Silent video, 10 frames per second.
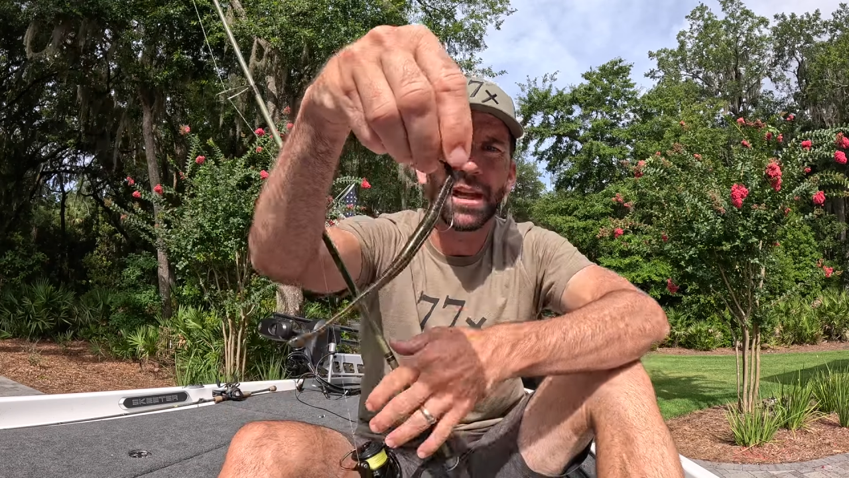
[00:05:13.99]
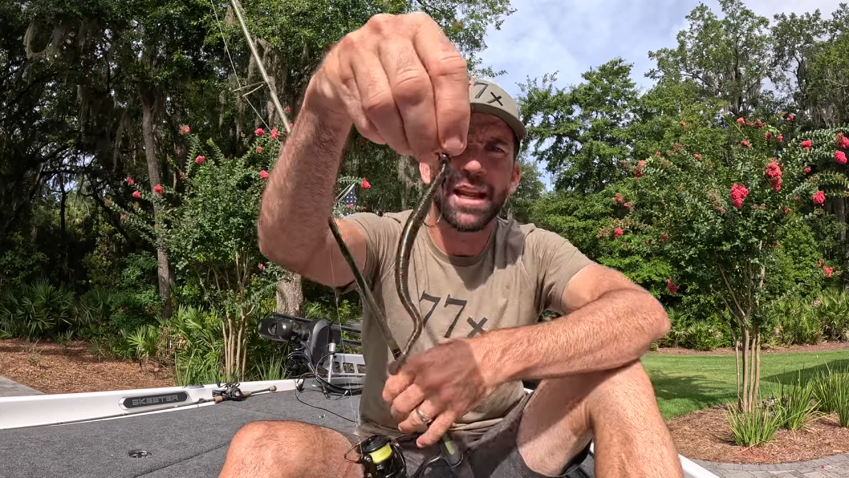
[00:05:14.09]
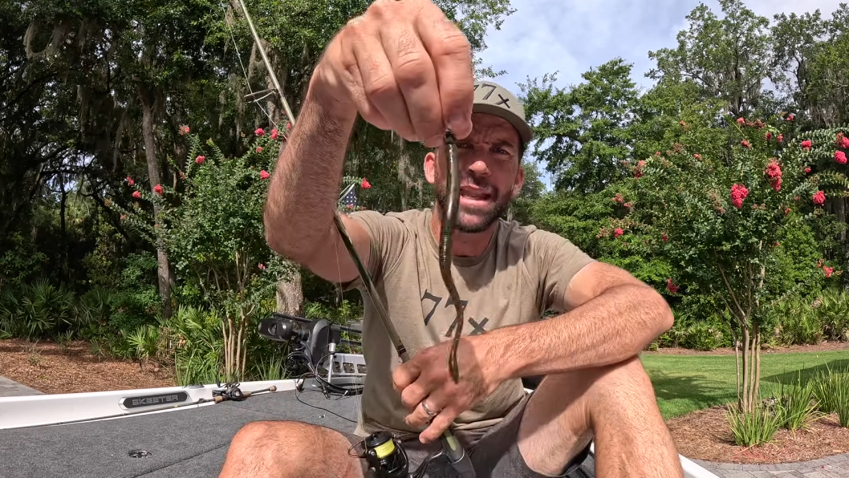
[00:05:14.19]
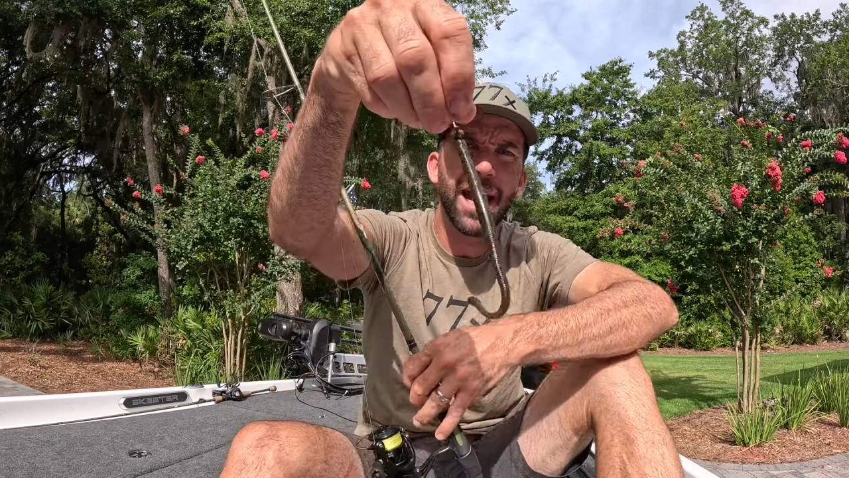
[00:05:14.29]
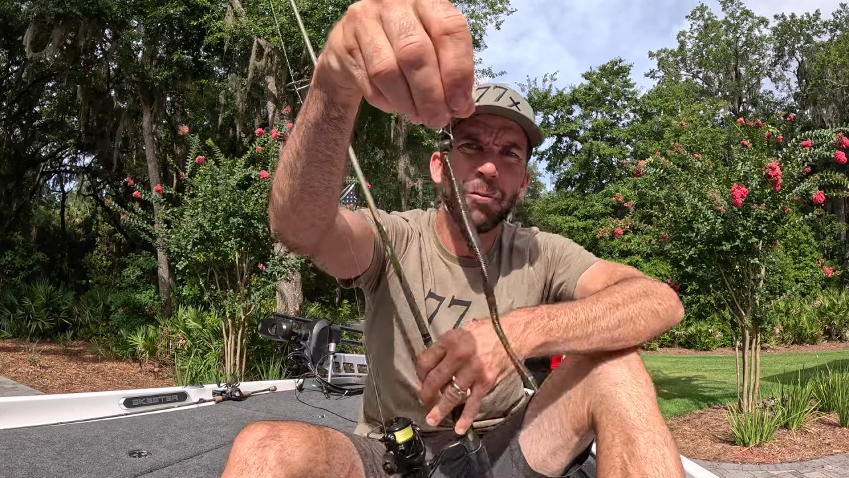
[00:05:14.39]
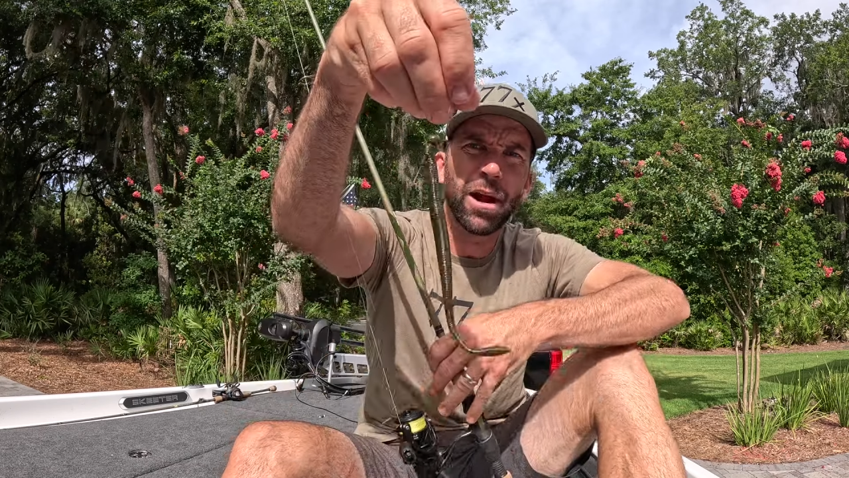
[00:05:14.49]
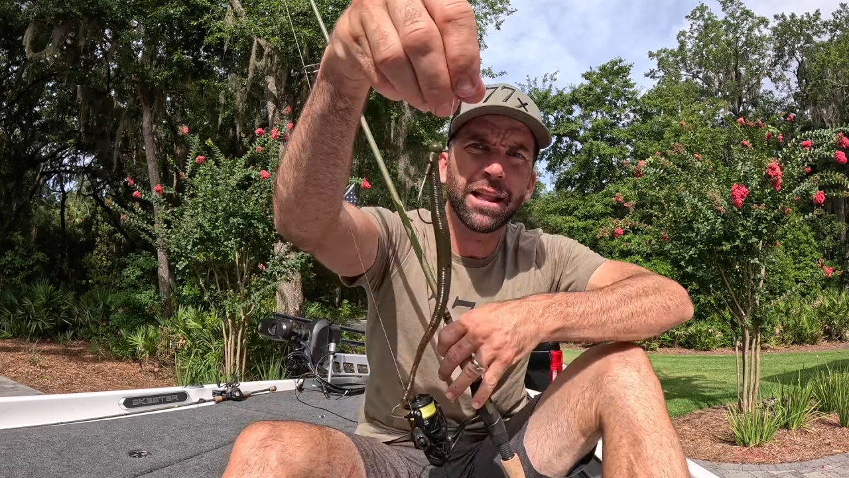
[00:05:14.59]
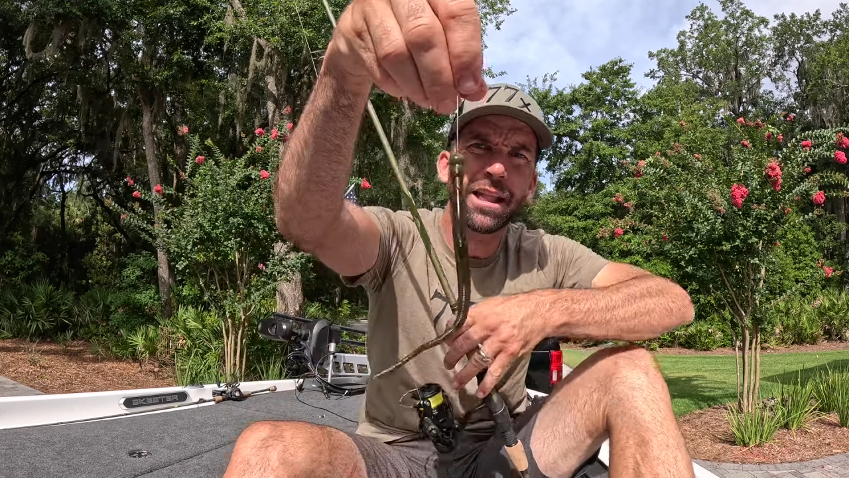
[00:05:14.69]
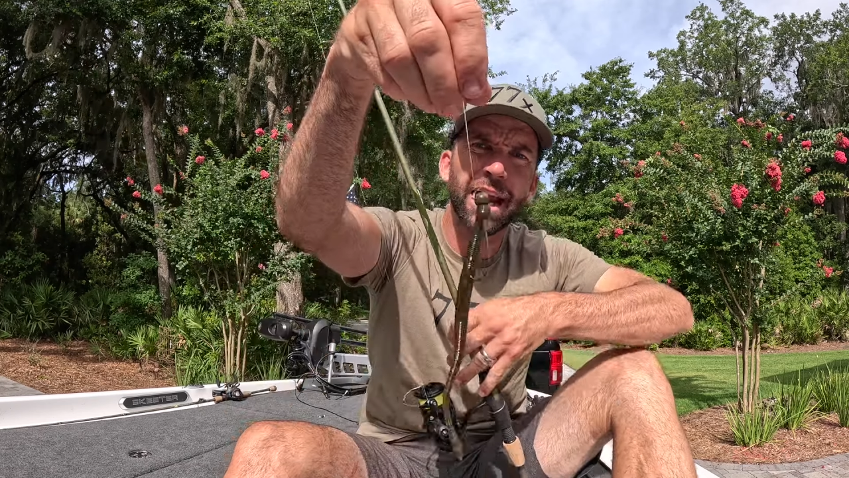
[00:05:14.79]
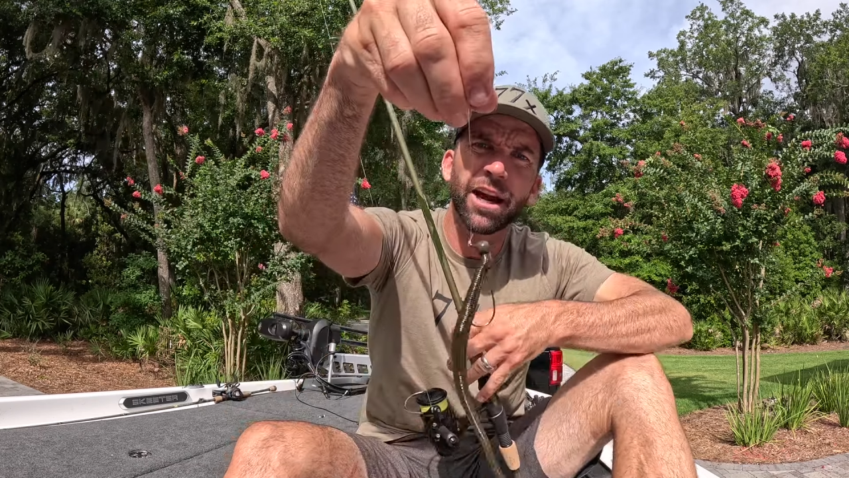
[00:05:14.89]
And that
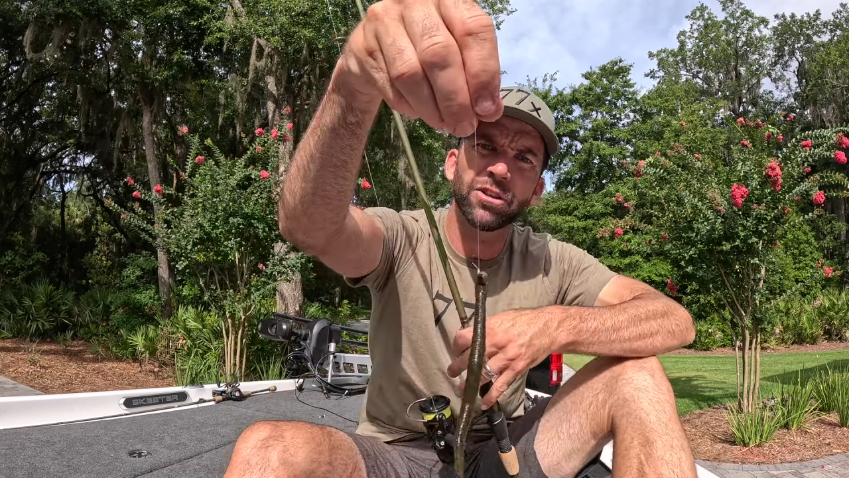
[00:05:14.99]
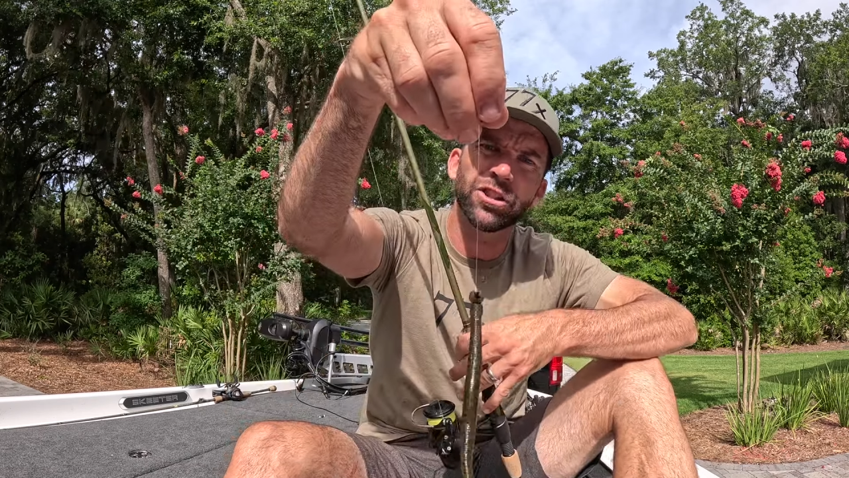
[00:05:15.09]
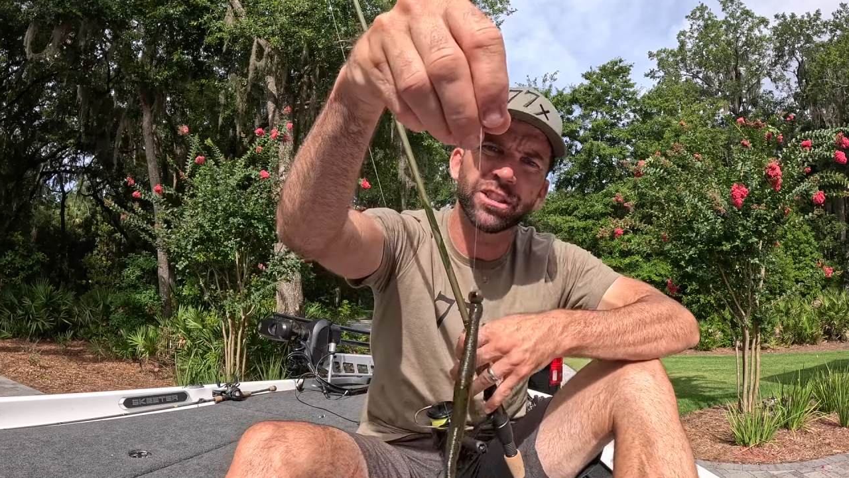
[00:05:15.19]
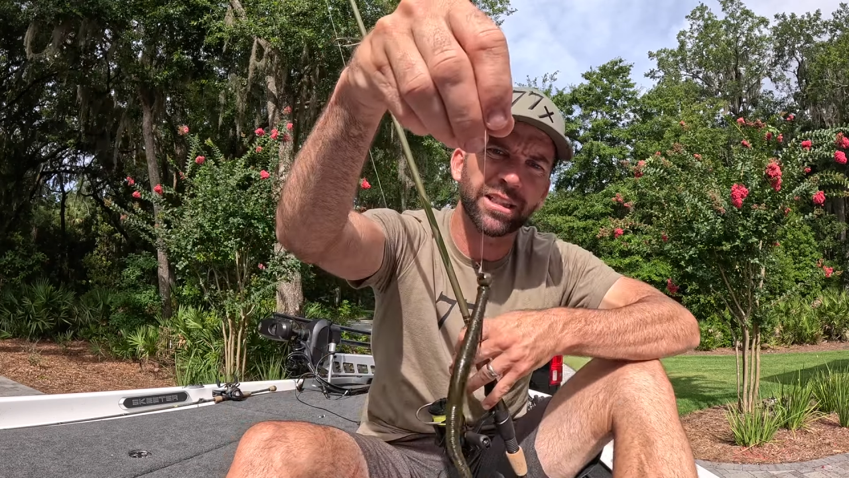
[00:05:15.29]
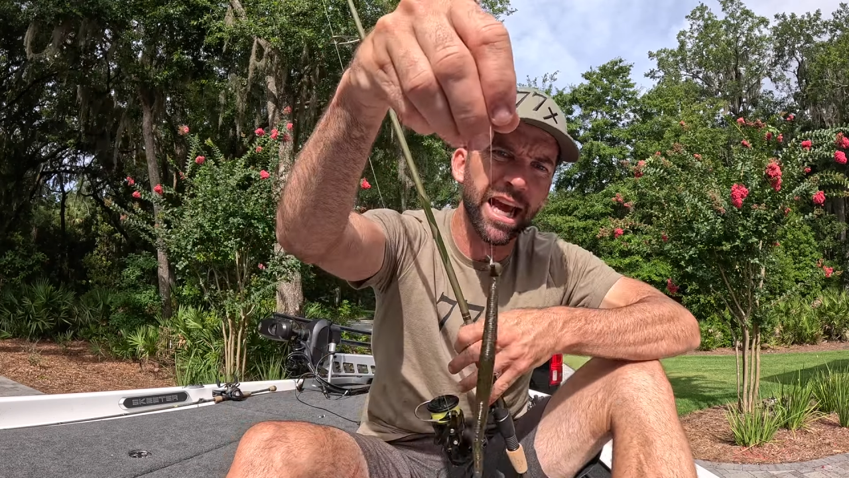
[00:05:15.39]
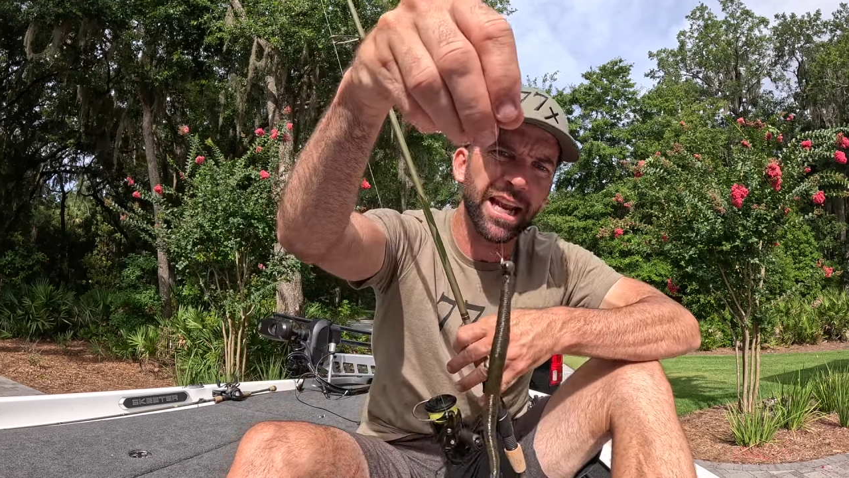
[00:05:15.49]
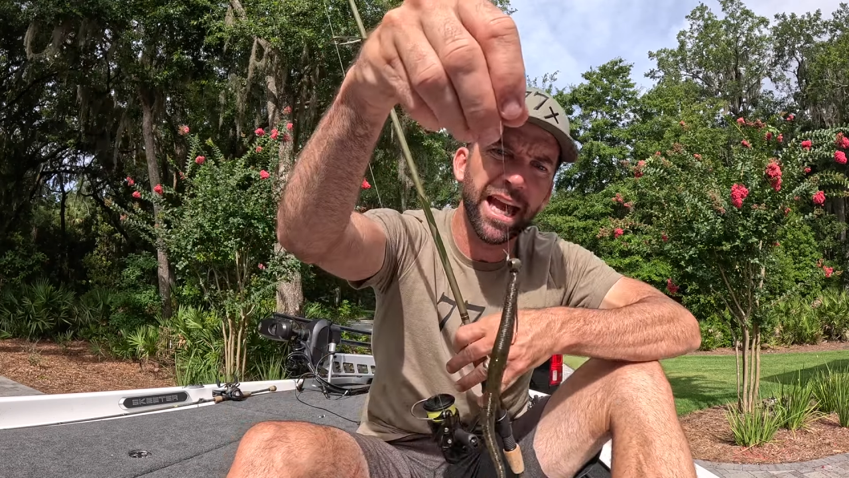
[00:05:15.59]
right there, just kind of,